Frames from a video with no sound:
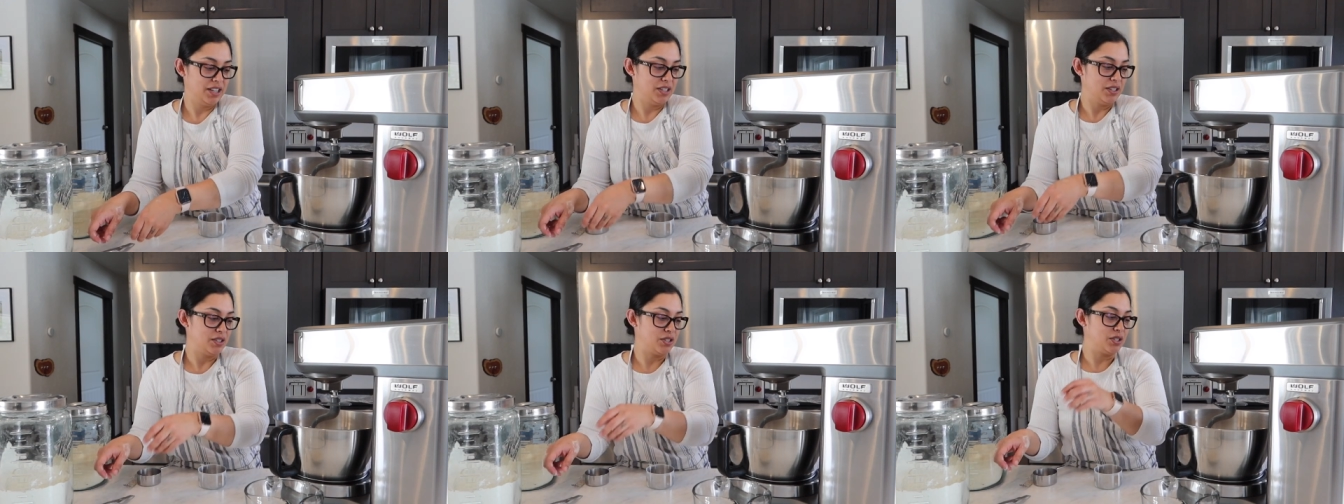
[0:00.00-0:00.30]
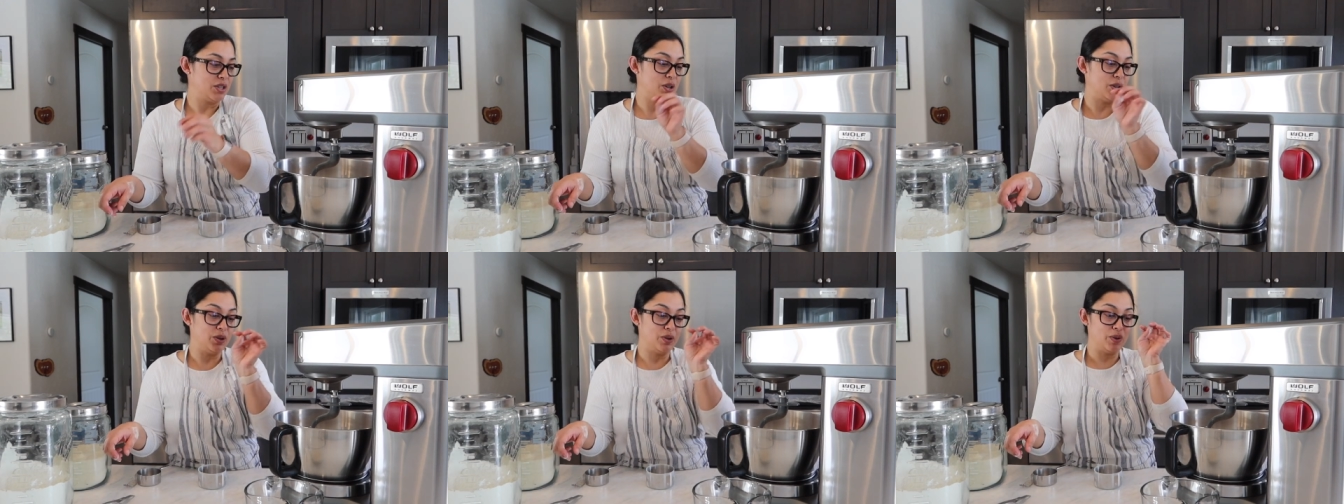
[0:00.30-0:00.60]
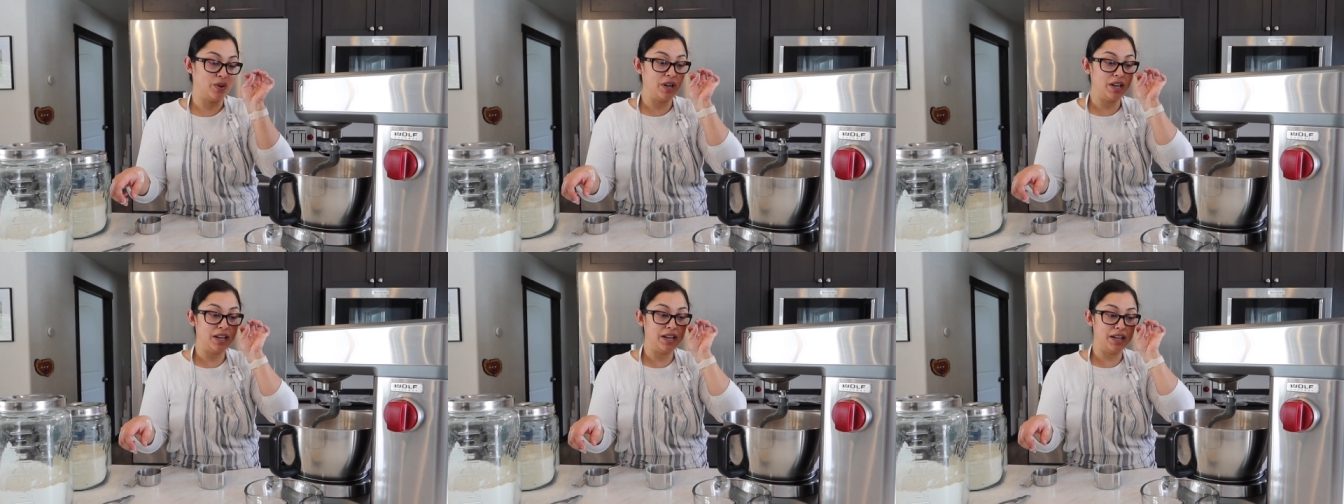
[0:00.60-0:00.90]

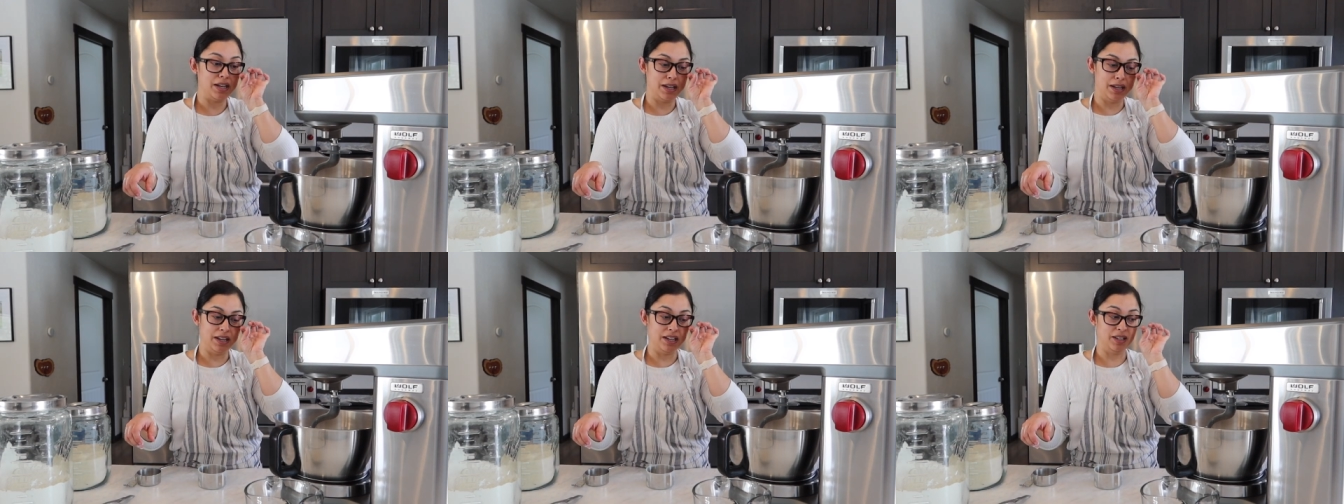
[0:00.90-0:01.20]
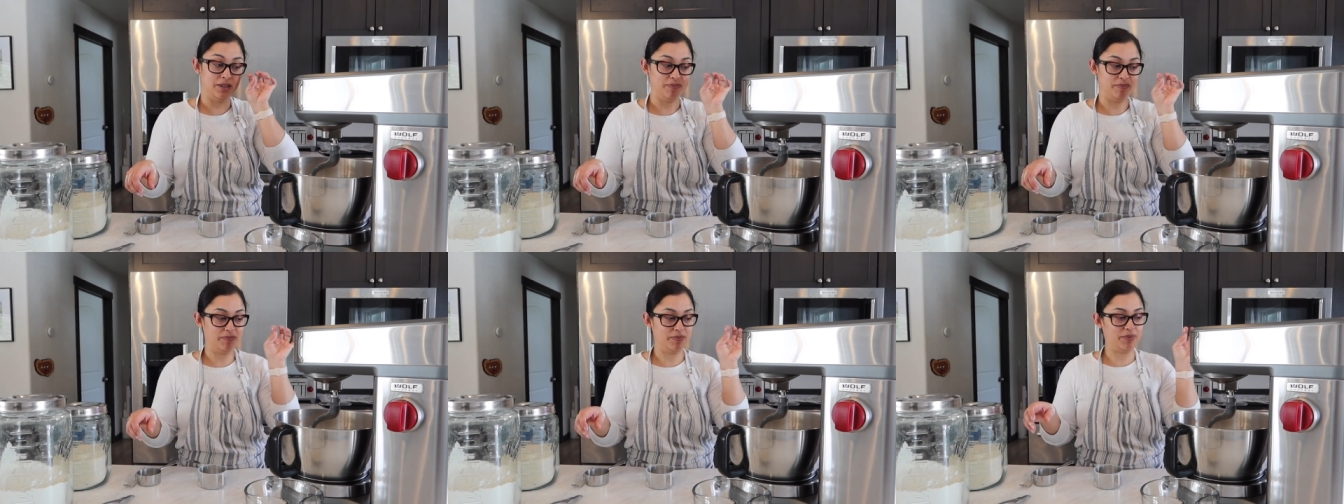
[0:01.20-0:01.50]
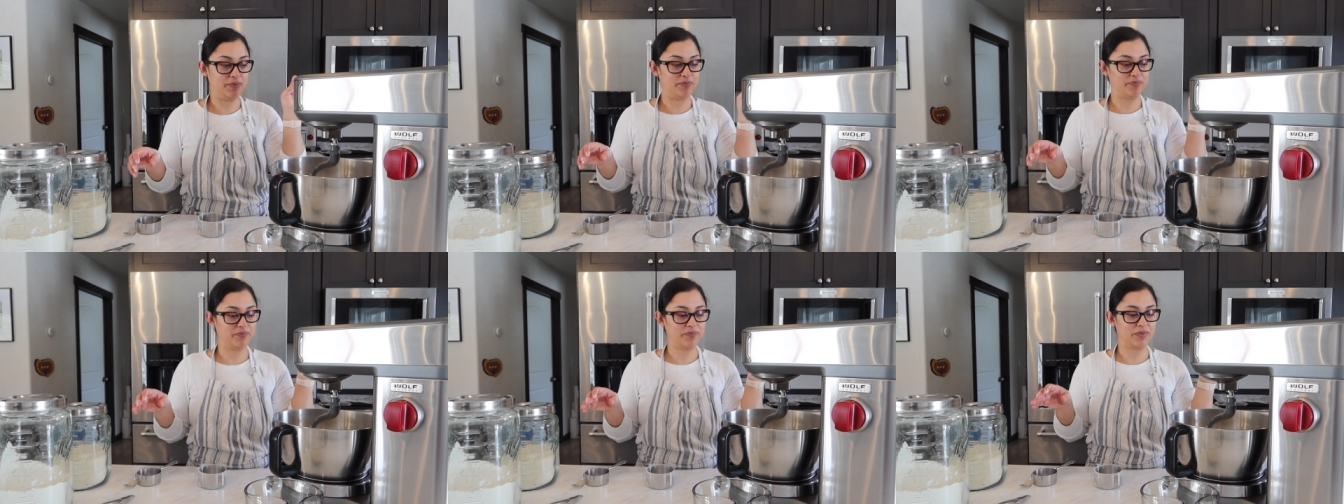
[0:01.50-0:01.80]
So
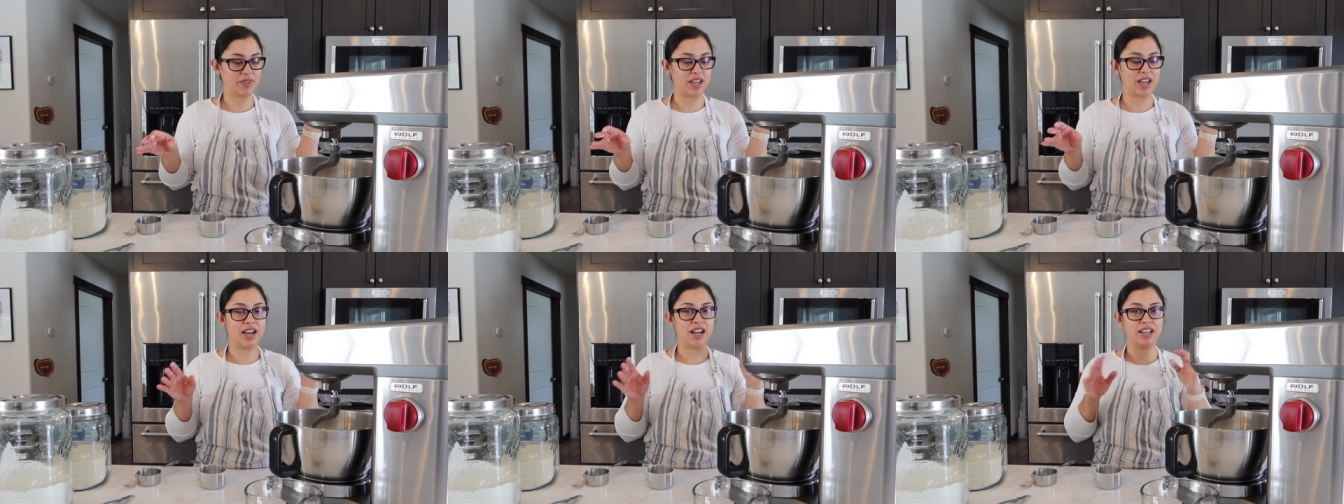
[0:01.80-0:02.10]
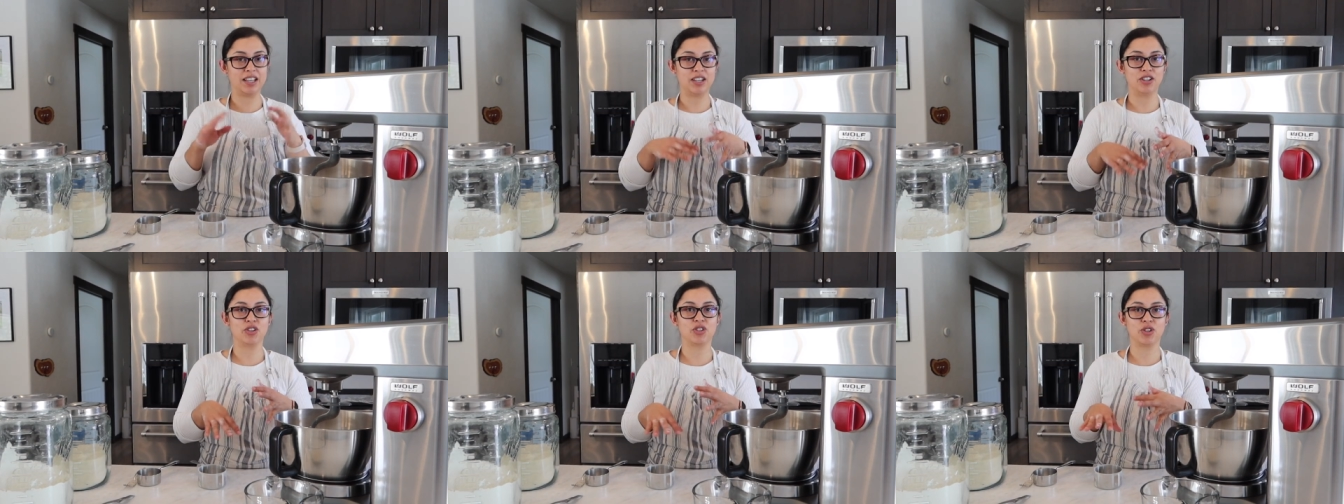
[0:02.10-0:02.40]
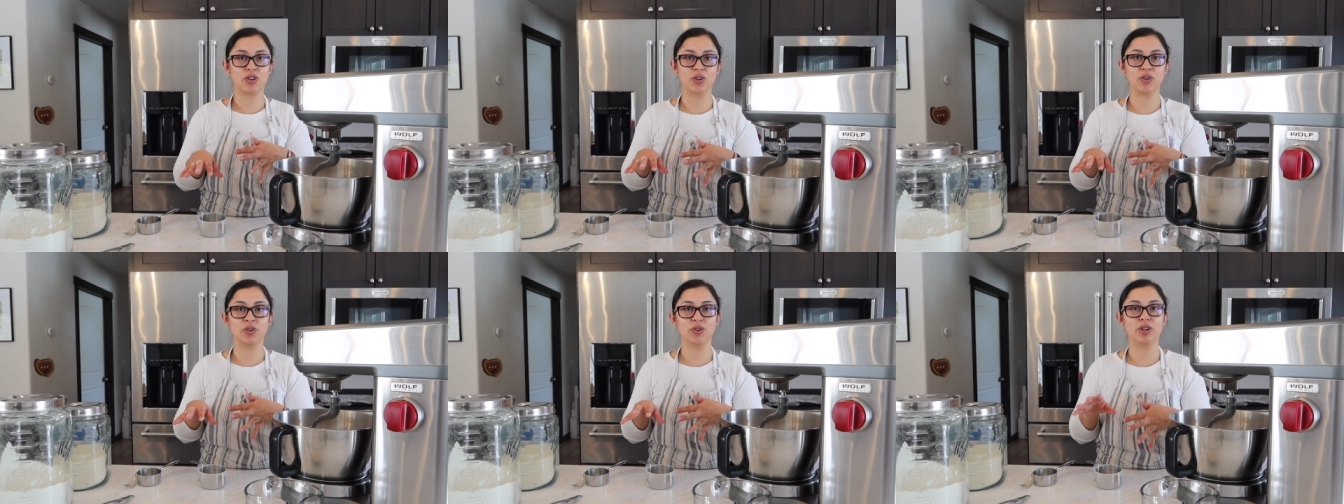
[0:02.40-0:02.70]
I can
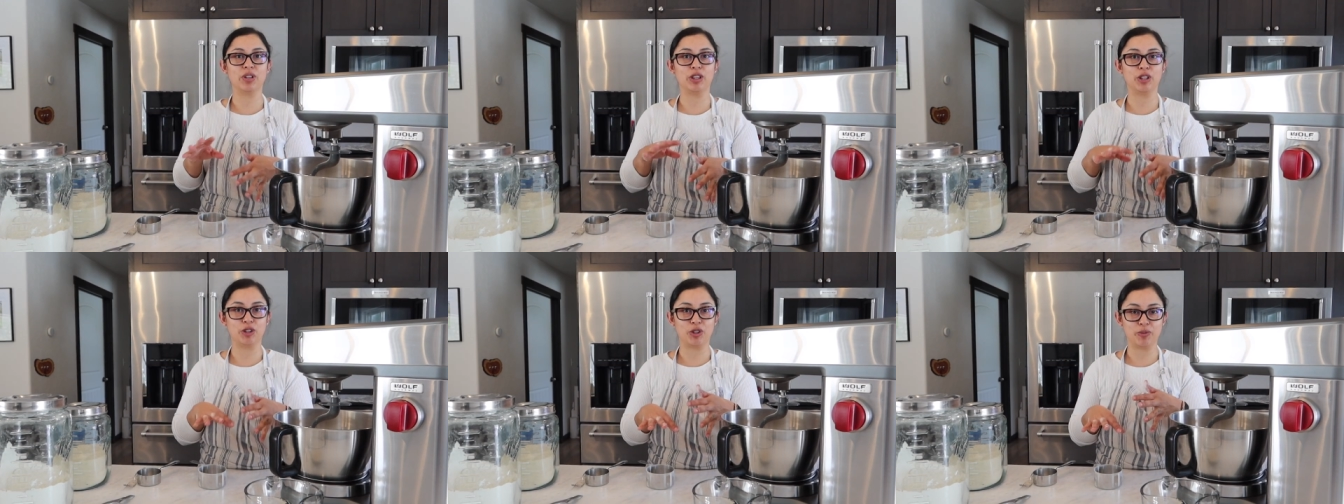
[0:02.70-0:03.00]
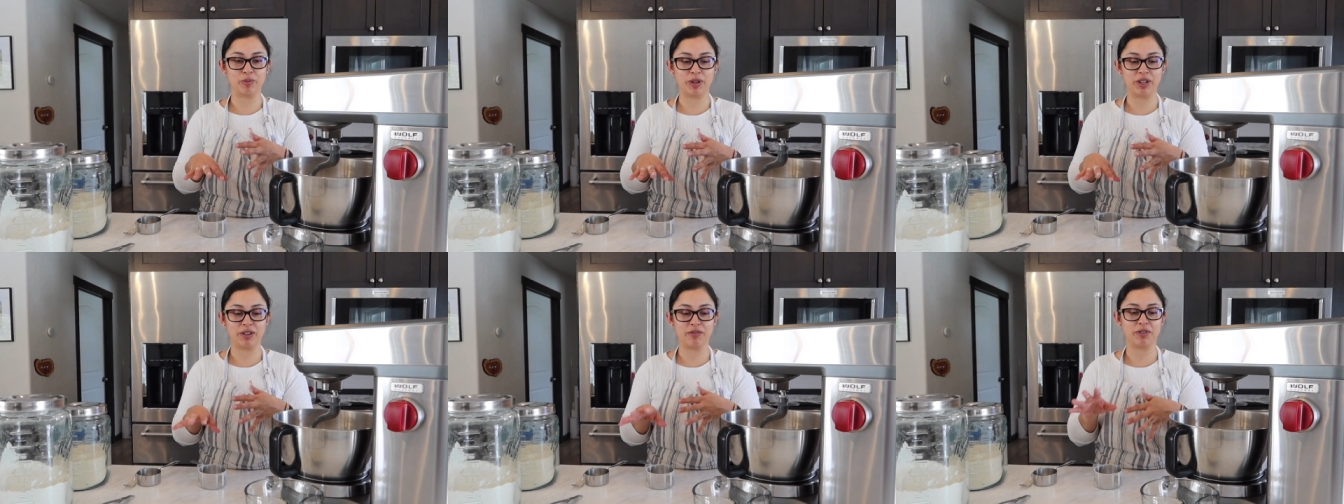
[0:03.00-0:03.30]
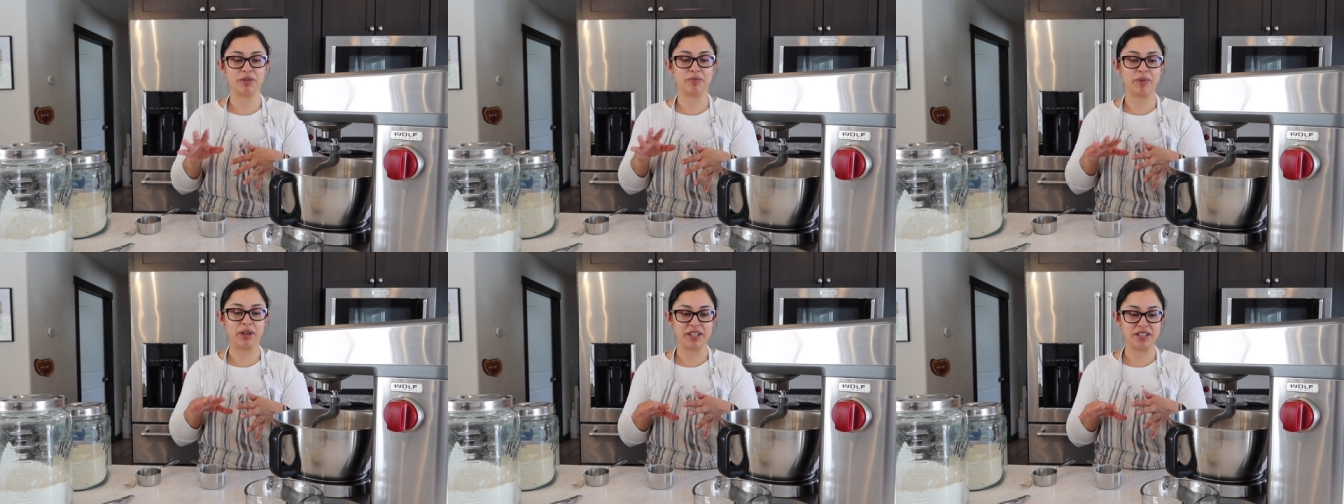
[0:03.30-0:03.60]
show you a little bit of
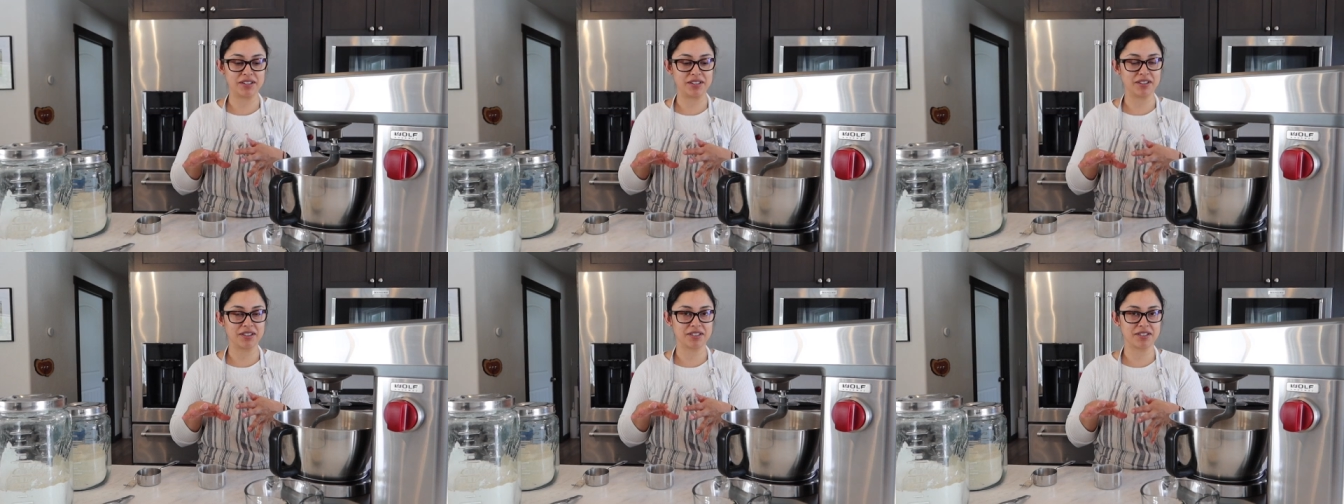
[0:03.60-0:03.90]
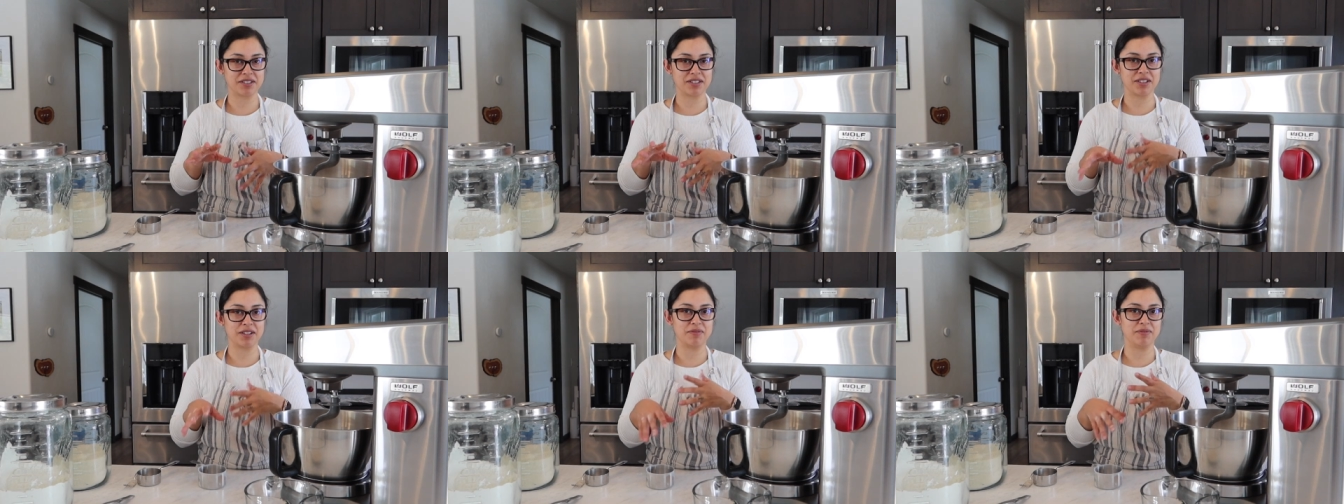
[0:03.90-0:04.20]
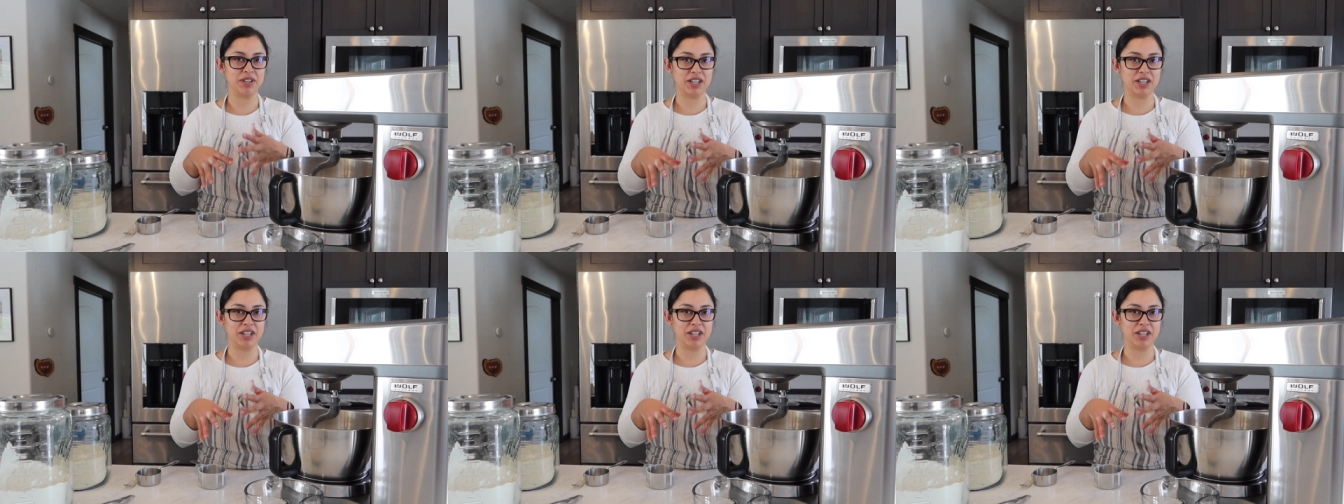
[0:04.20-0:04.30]
the basics of